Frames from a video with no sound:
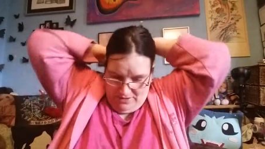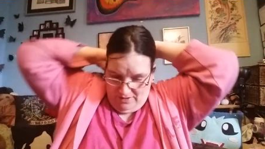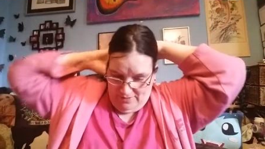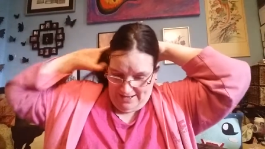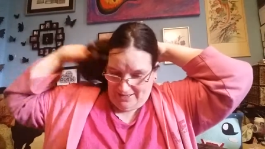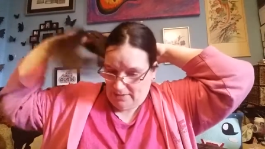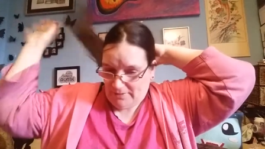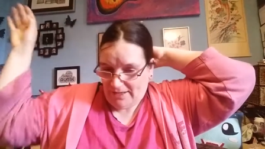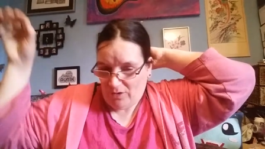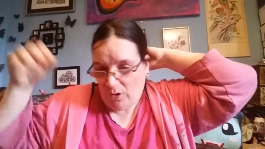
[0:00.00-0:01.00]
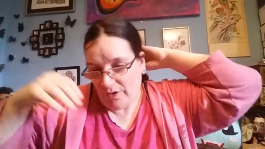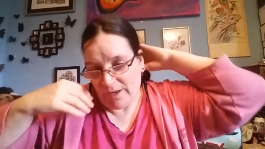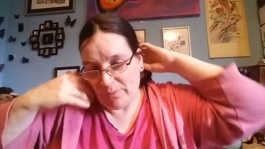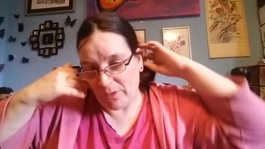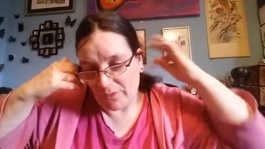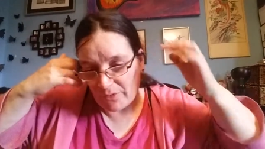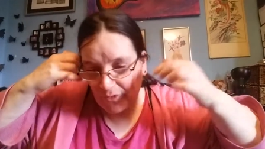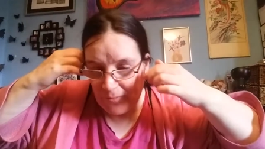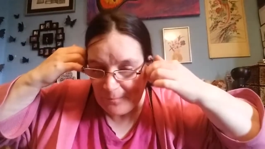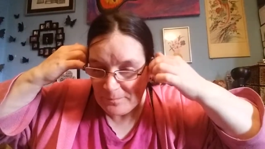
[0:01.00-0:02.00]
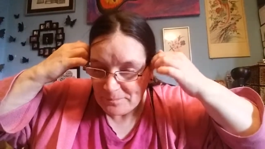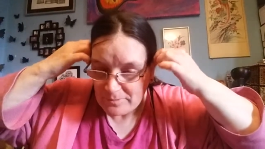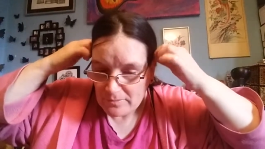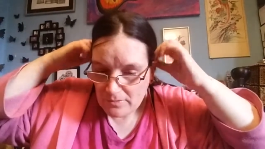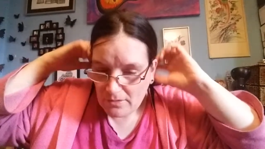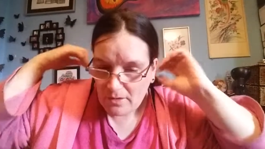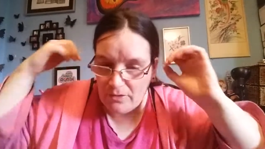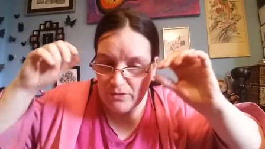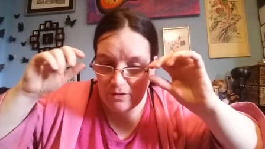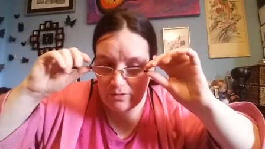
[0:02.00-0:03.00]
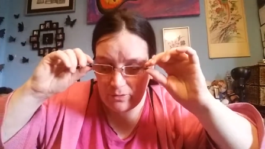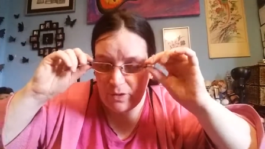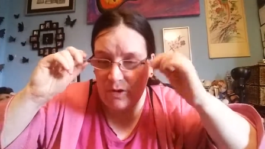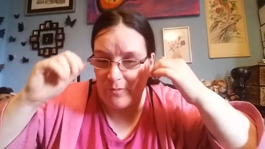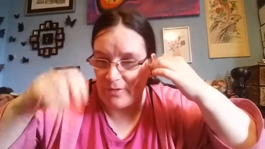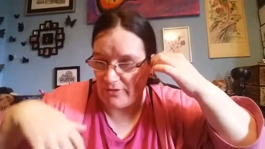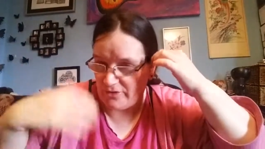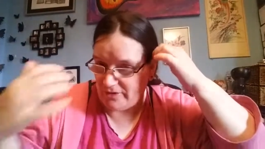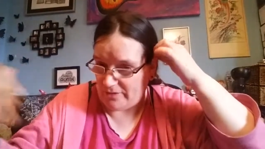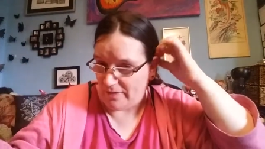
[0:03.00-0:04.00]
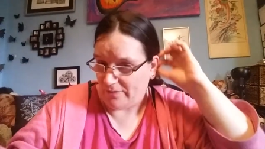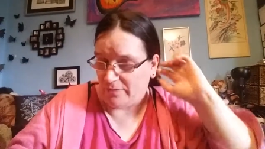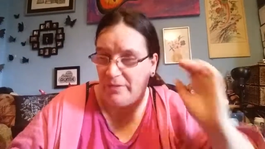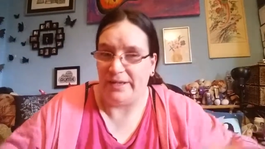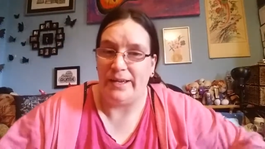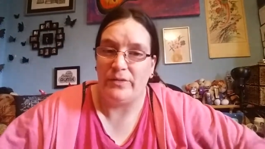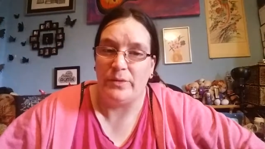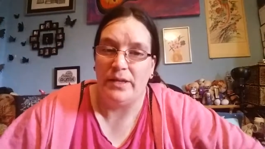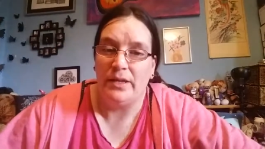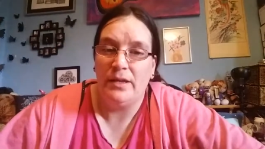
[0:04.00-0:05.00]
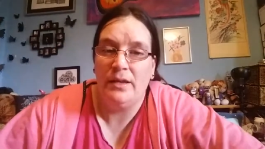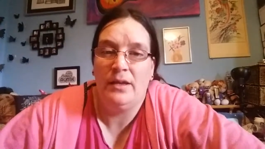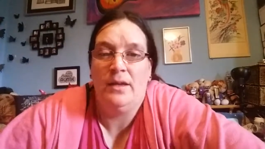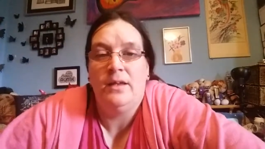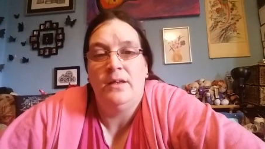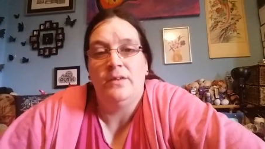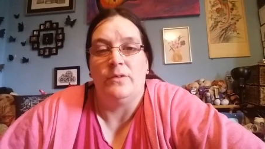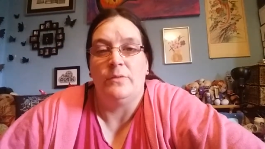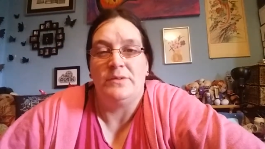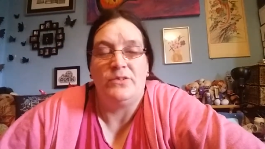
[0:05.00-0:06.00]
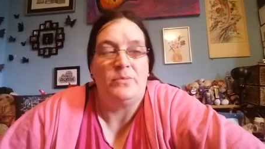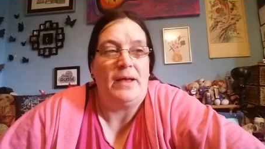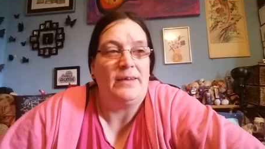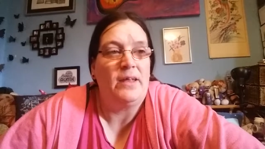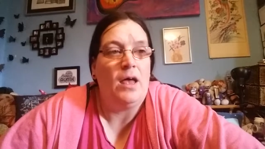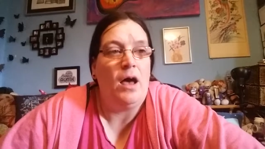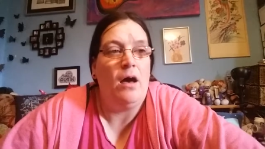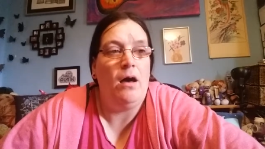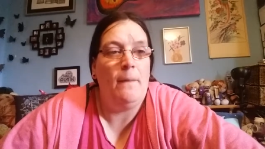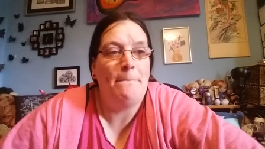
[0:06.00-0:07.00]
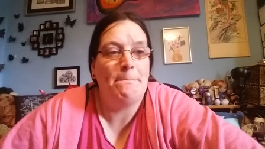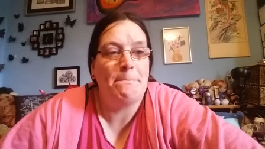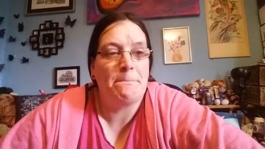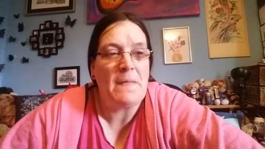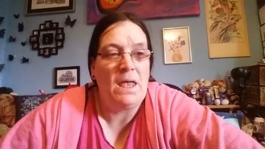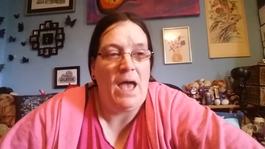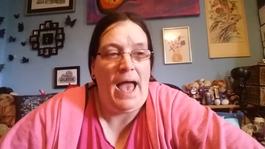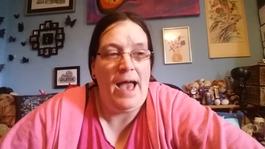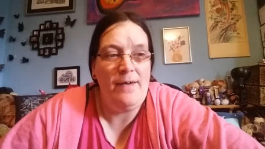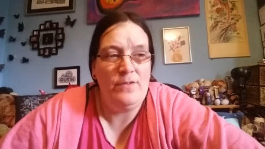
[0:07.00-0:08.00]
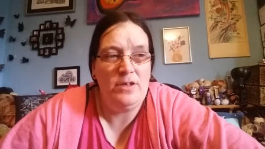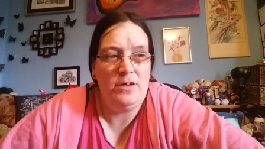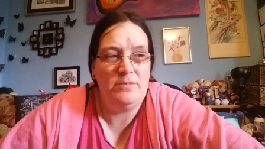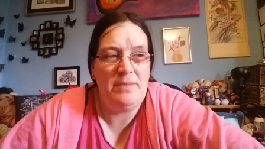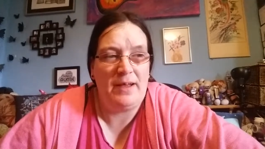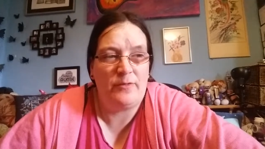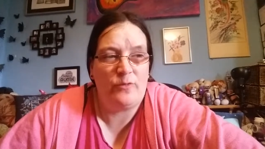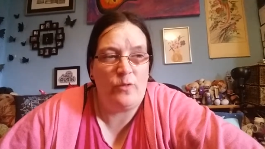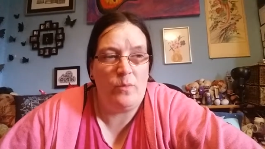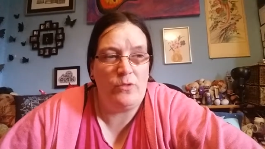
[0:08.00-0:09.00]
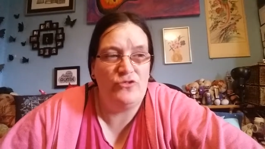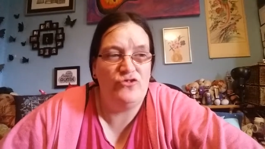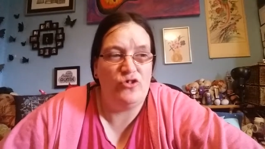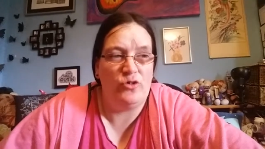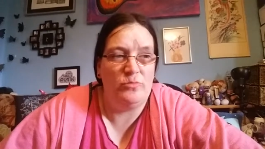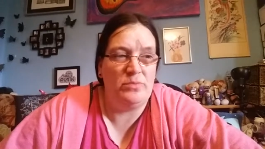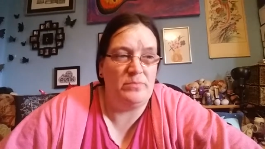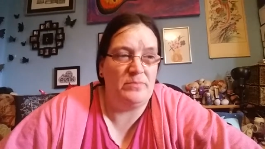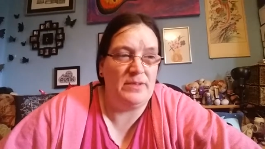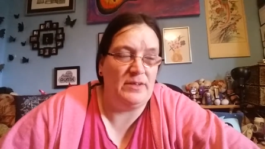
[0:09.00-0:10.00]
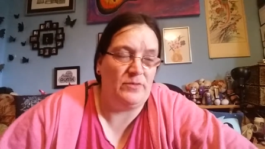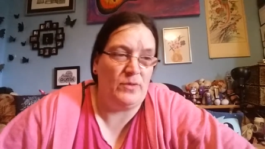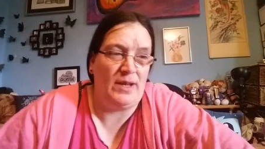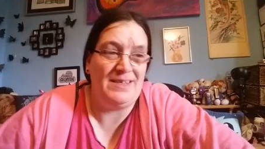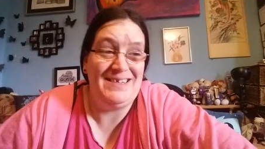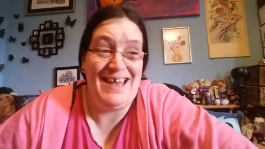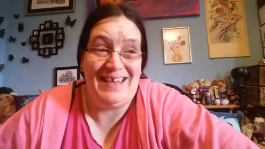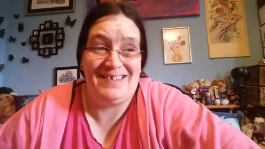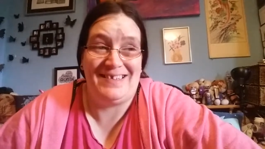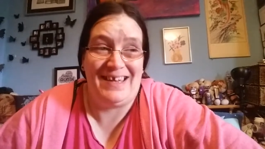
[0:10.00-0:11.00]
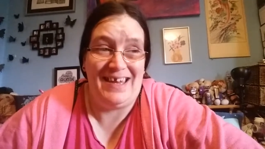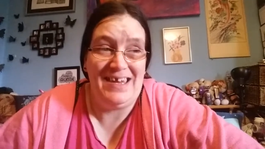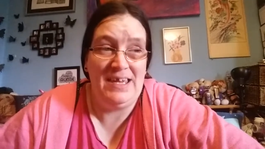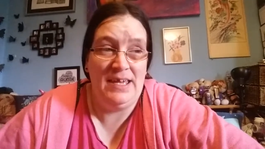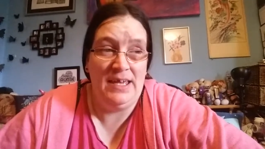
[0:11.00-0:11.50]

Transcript: But I've had a couple days holiday put through. So hopefully I should still have some money next week. Oh, won't be too bad. Um, haven't heard back from the job the interview I had yesterday.